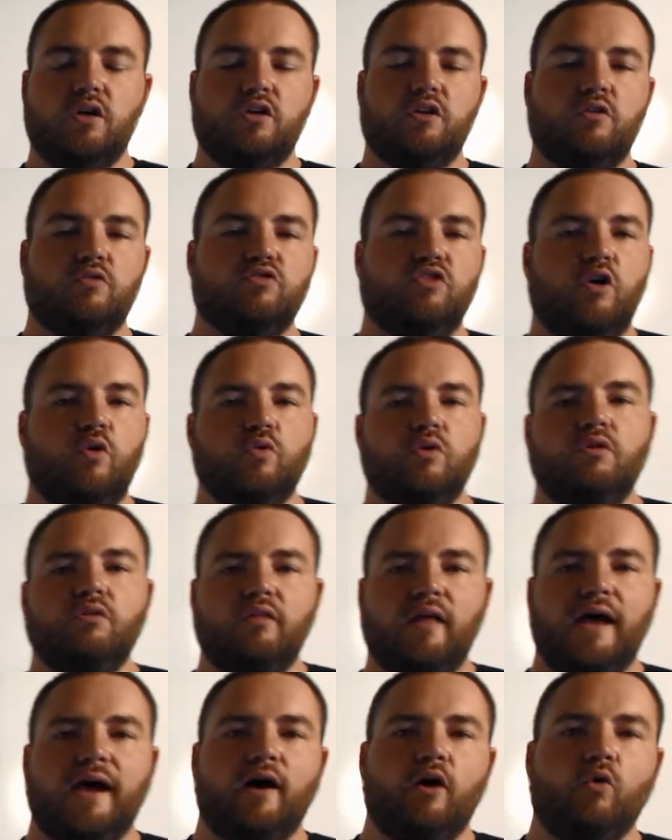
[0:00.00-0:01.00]
You know, don't
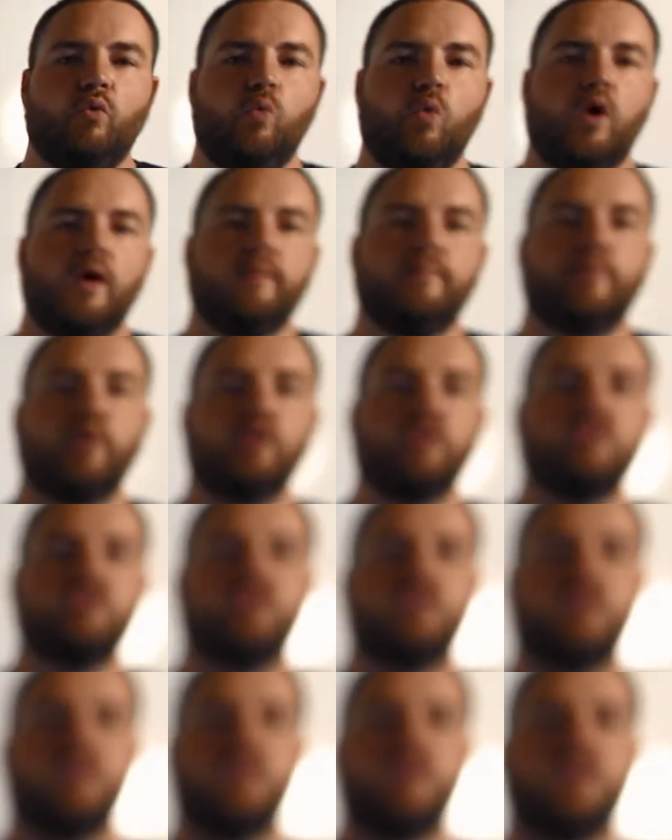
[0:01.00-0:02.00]
allow one
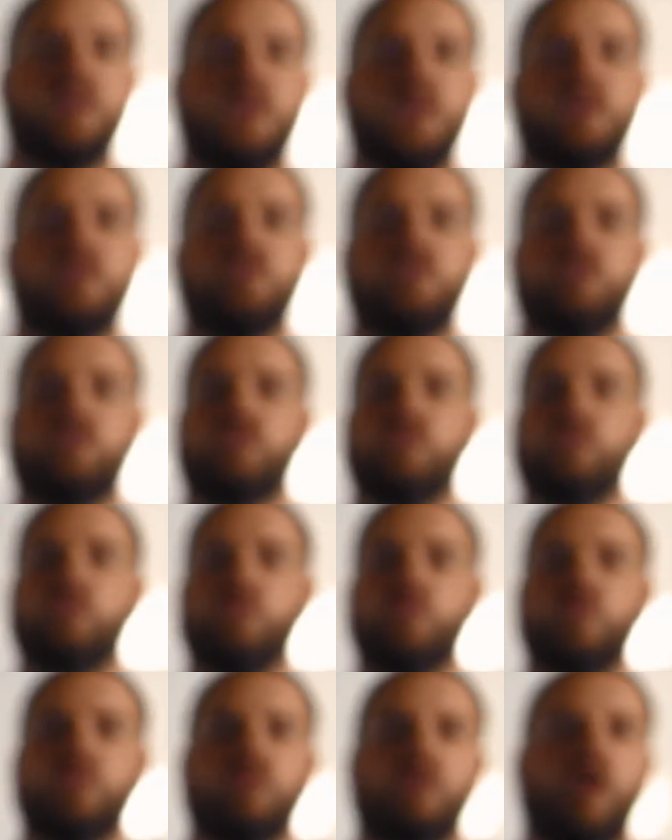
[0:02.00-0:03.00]
person
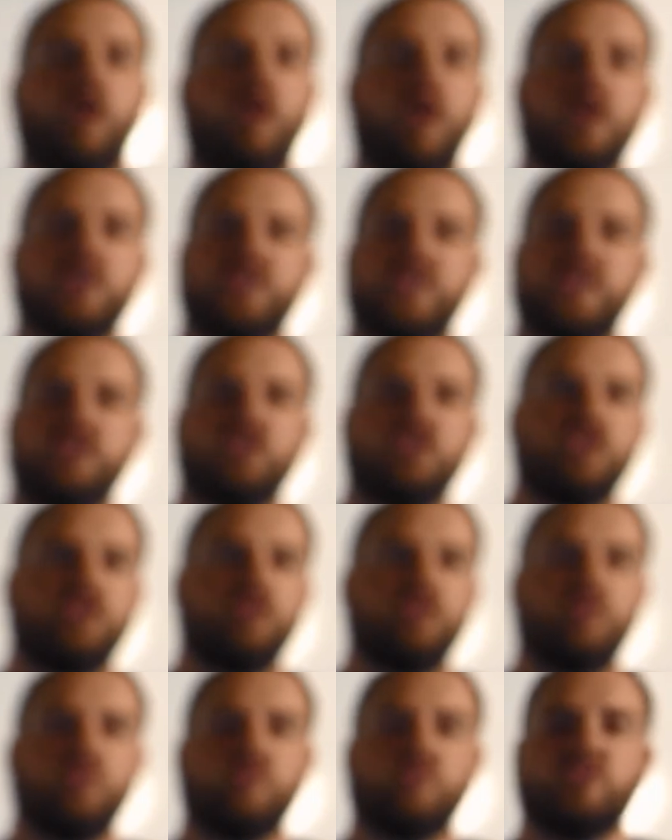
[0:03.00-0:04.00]
to cause
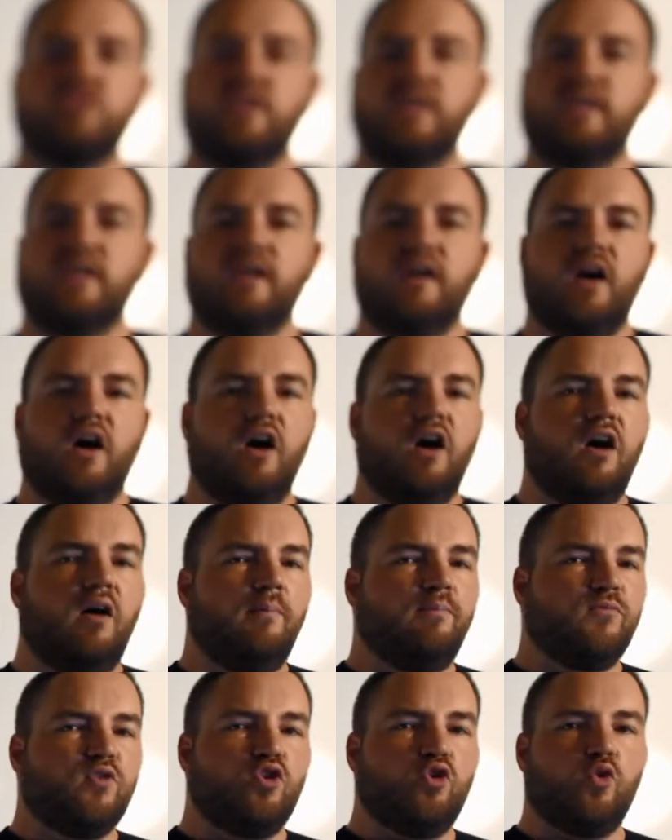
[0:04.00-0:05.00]
issues,
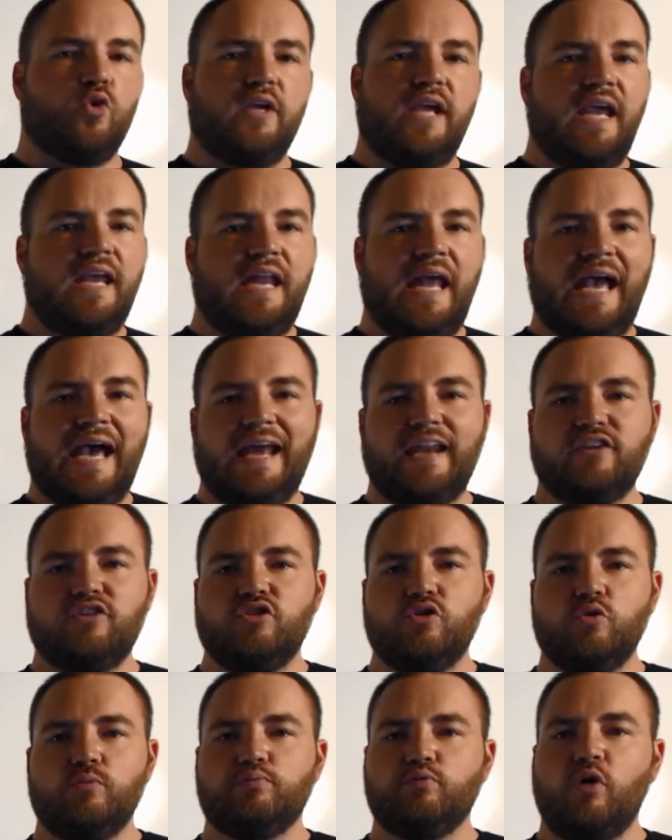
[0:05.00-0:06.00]
create
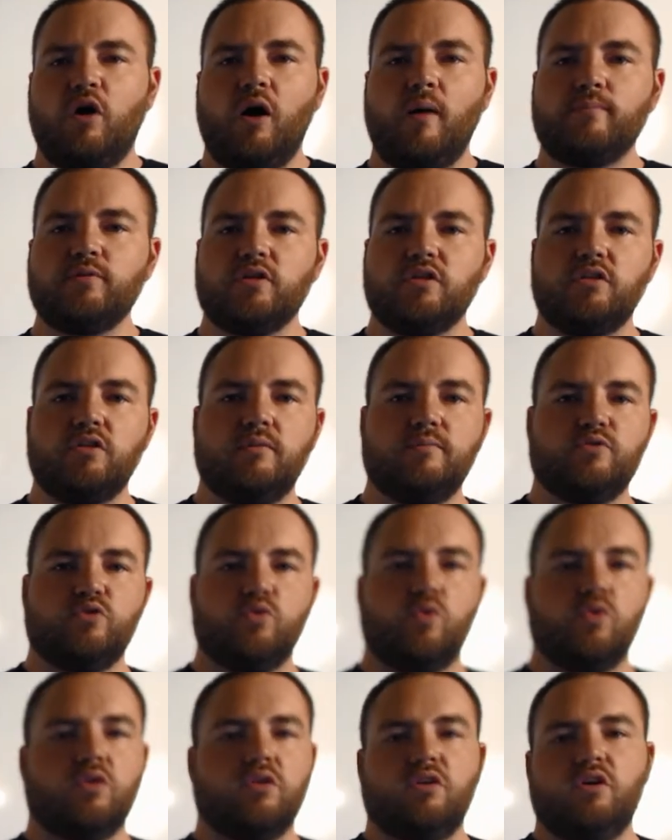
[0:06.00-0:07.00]
attitude problems
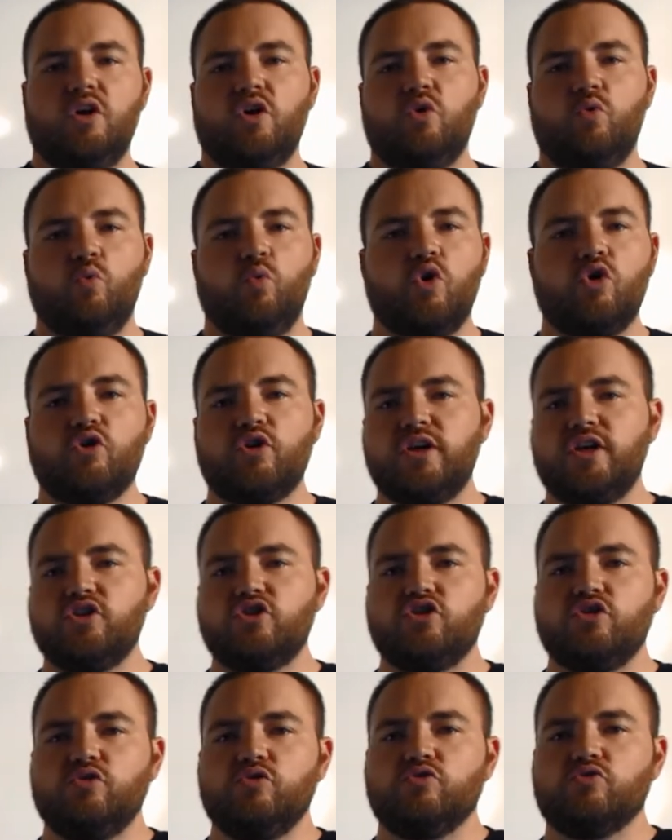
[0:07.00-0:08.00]
or work
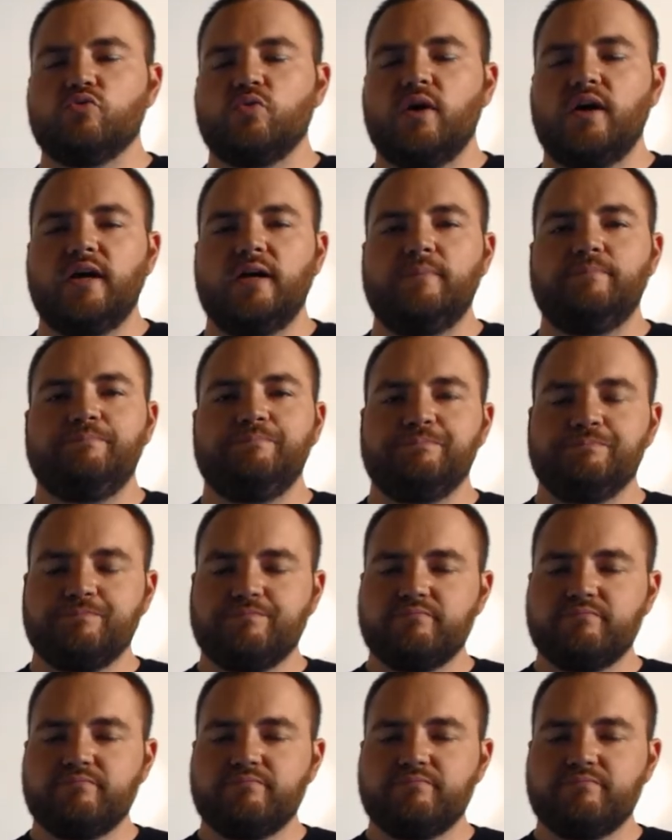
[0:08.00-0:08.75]
issues, right?